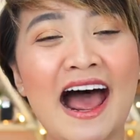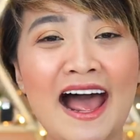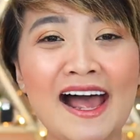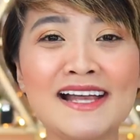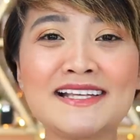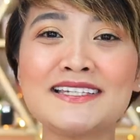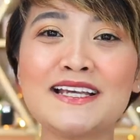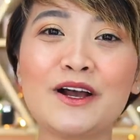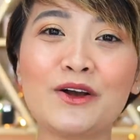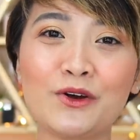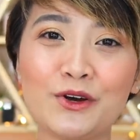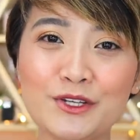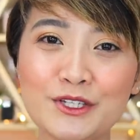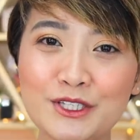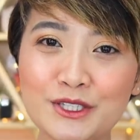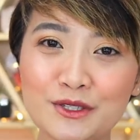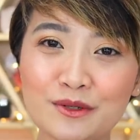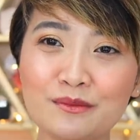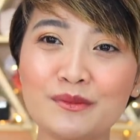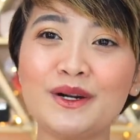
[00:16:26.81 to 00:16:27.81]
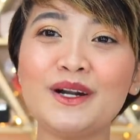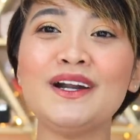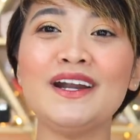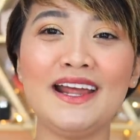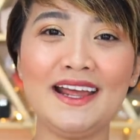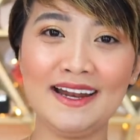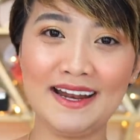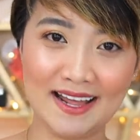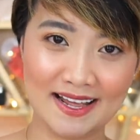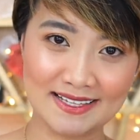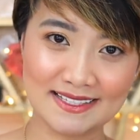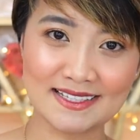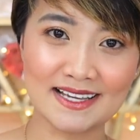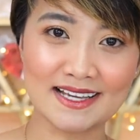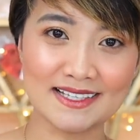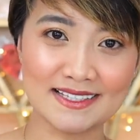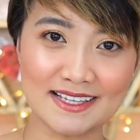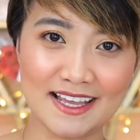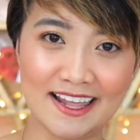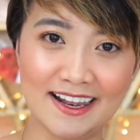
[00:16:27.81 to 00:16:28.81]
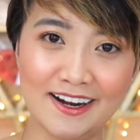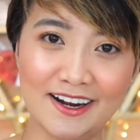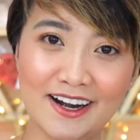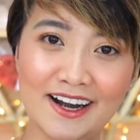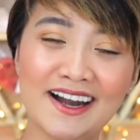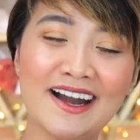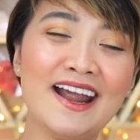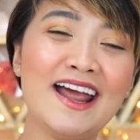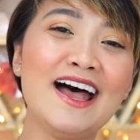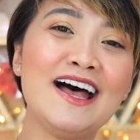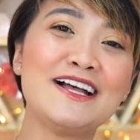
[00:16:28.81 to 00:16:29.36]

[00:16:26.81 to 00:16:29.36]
As a consumer and as a seller.